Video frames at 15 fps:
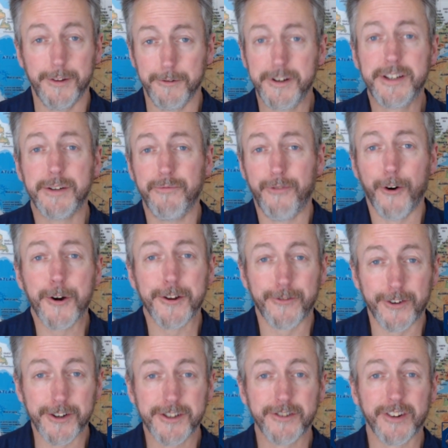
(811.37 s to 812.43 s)
reason for
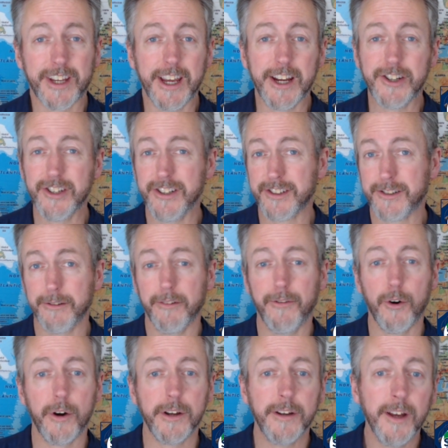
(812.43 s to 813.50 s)
diversification is to
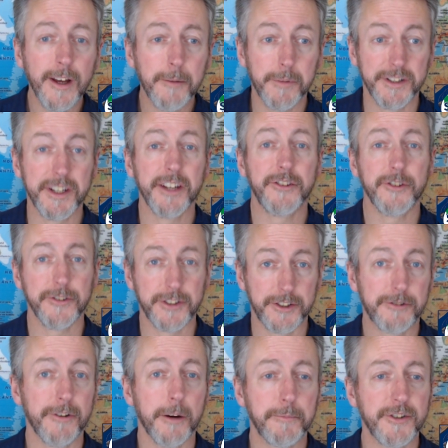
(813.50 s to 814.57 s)
avoid potential
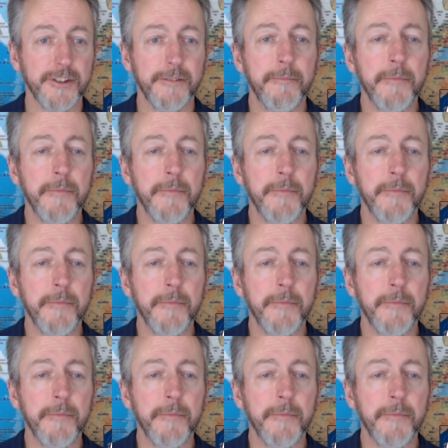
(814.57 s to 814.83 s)
disruption.